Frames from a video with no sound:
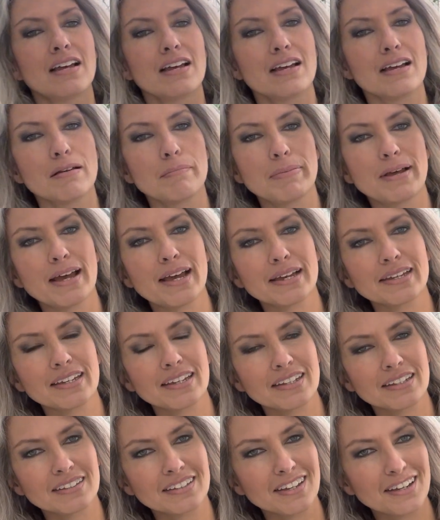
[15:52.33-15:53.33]
a
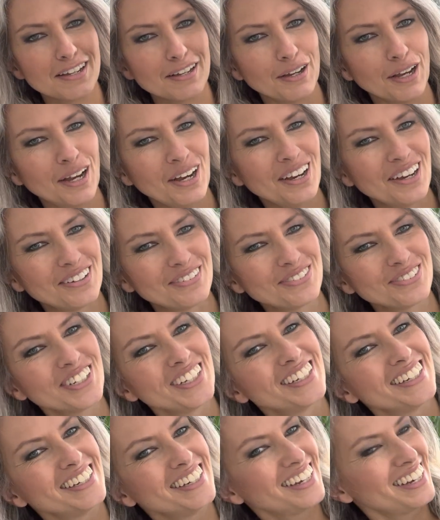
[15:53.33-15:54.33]
packet of
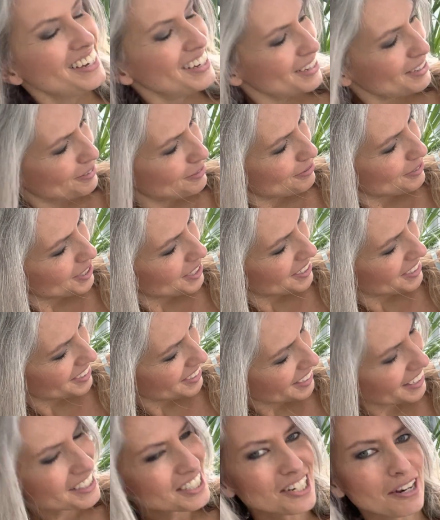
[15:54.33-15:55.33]

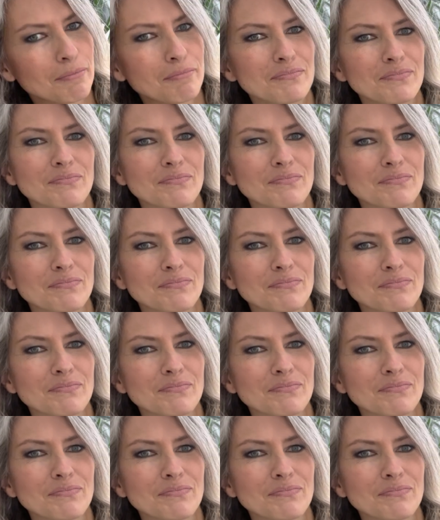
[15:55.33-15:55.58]
ketchup.